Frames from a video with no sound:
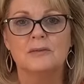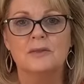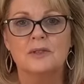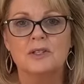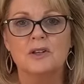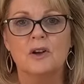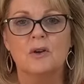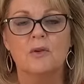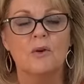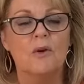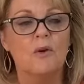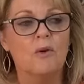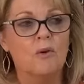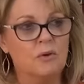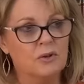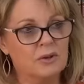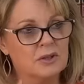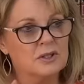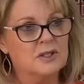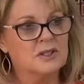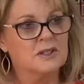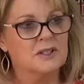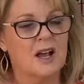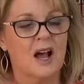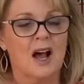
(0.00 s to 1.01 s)
So all
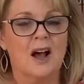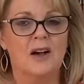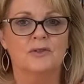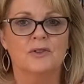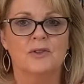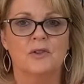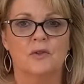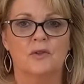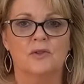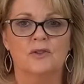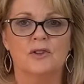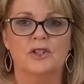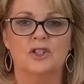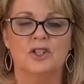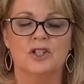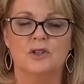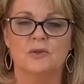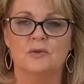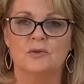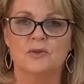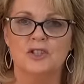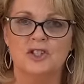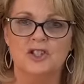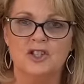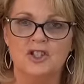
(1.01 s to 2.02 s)
the staff thought that she
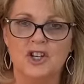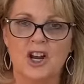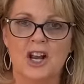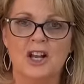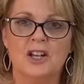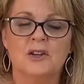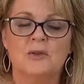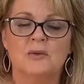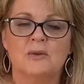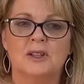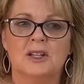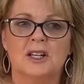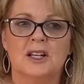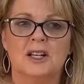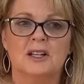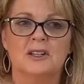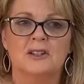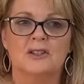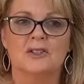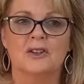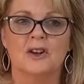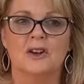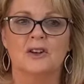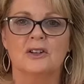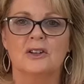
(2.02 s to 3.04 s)
was genuinely
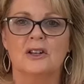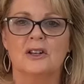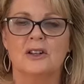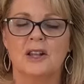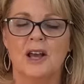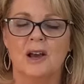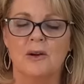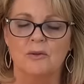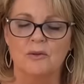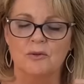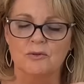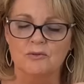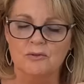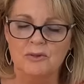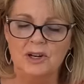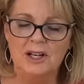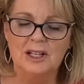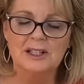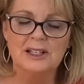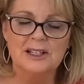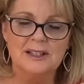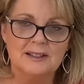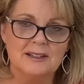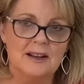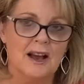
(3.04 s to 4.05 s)
concerned, and they were
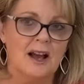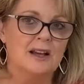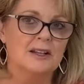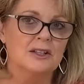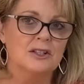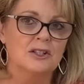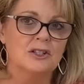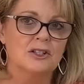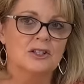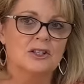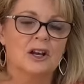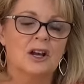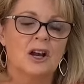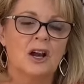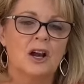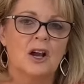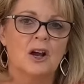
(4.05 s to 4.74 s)
really touched